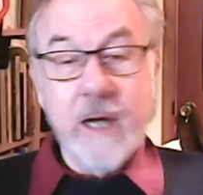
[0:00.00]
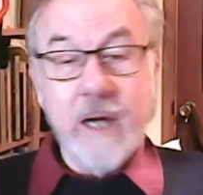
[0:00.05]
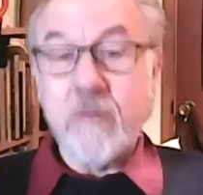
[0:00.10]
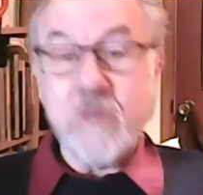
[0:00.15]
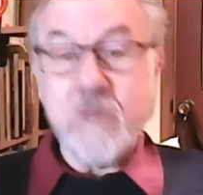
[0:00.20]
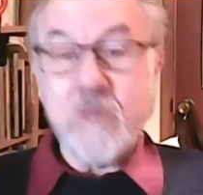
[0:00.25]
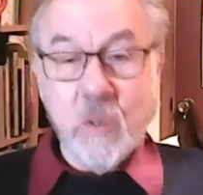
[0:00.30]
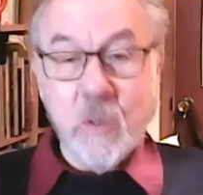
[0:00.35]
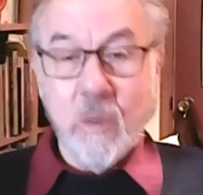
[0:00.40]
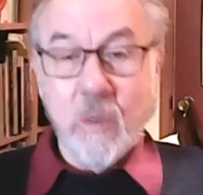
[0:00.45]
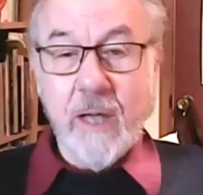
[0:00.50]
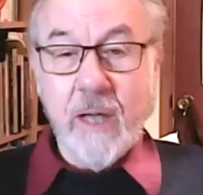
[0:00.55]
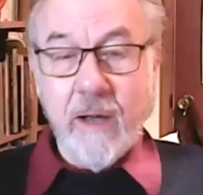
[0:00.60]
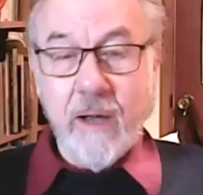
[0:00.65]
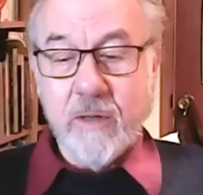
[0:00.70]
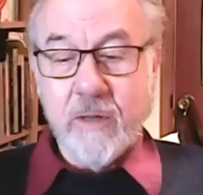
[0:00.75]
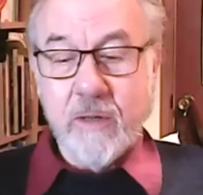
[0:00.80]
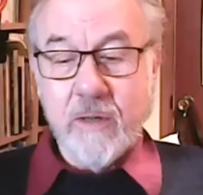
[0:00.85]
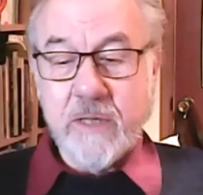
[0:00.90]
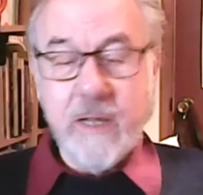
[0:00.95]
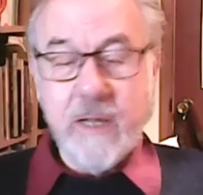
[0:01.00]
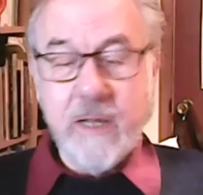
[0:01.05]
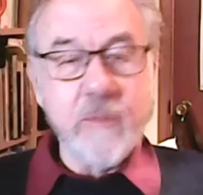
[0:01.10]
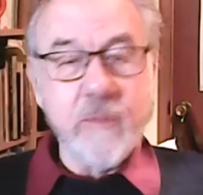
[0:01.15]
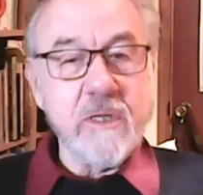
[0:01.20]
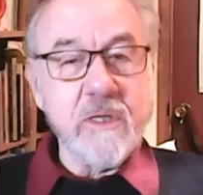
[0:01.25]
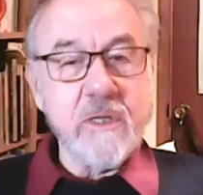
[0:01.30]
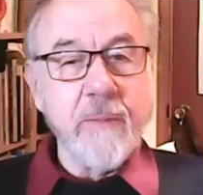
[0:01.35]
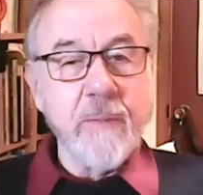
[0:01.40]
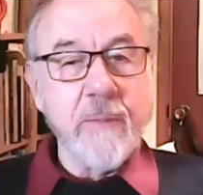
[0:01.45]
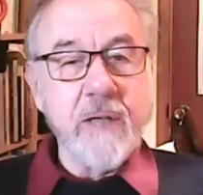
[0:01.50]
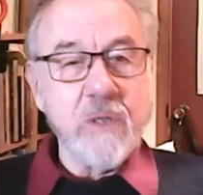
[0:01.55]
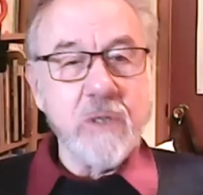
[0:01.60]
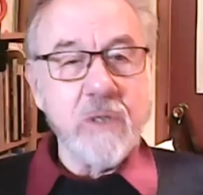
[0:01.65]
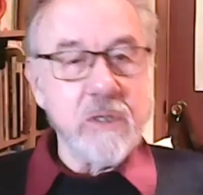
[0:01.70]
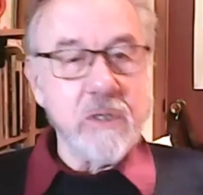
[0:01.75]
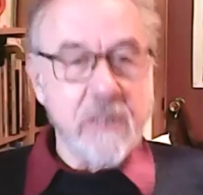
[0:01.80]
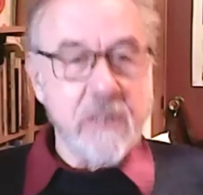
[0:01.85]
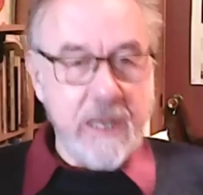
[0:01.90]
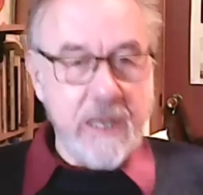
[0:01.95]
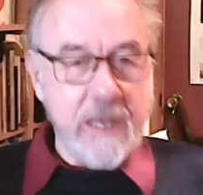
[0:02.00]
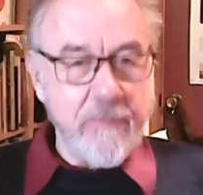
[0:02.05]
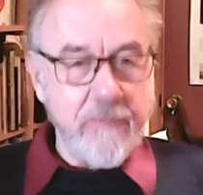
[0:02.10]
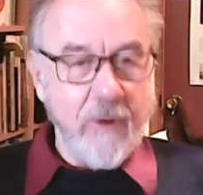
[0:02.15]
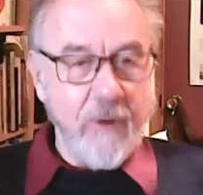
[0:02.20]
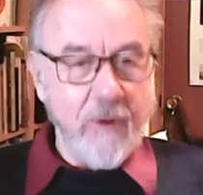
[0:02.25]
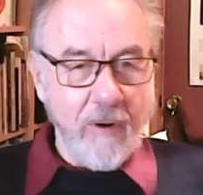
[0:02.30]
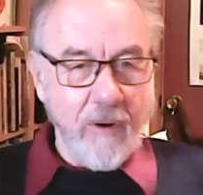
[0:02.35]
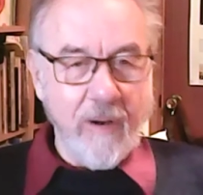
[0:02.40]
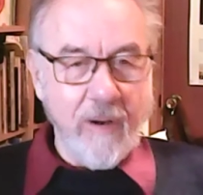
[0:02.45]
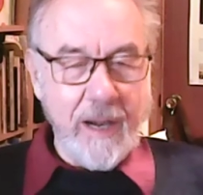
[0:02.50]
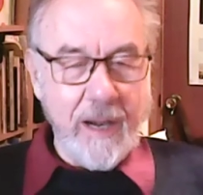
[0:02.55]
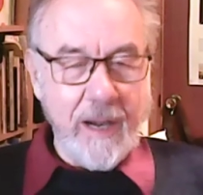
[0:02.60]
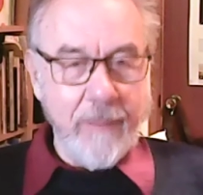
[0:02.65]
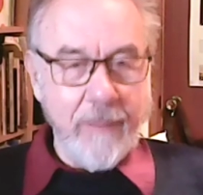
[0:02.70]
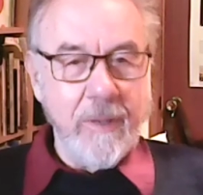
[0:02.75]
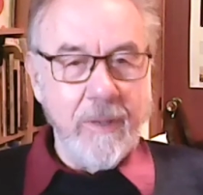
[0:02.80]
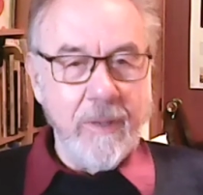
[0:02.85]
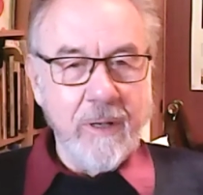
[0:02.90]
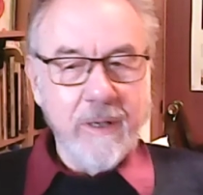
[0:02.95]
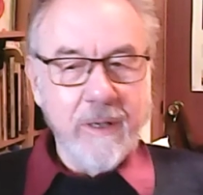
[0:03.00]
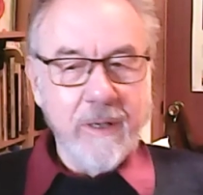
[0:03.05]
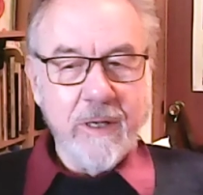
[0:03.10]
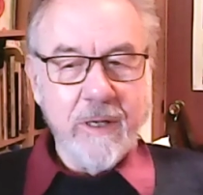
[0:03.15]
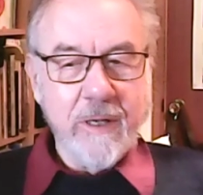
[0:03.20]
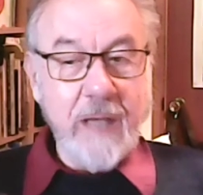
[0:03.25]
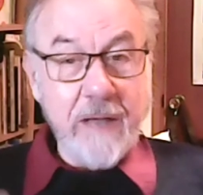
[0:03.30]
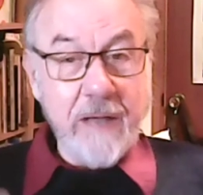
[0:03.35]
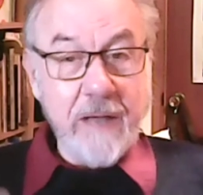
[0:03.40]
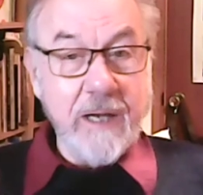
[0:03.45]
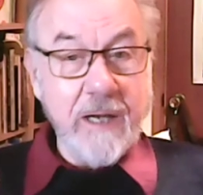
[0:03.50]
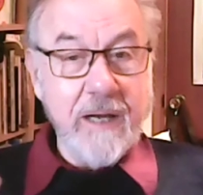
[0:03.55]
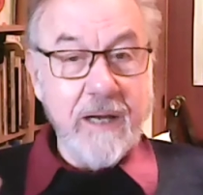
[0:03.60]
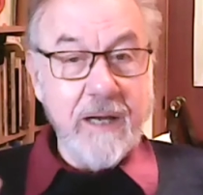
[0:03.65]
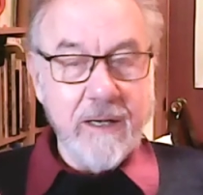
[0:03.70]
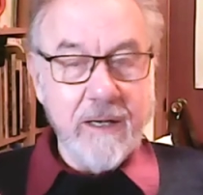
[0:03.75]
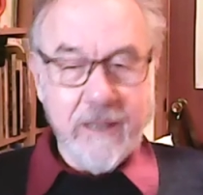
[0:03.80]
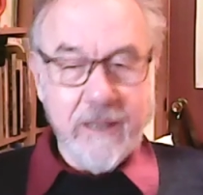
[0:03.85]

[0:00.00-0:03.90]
school hours. And that was the Magic C program. You had to get a,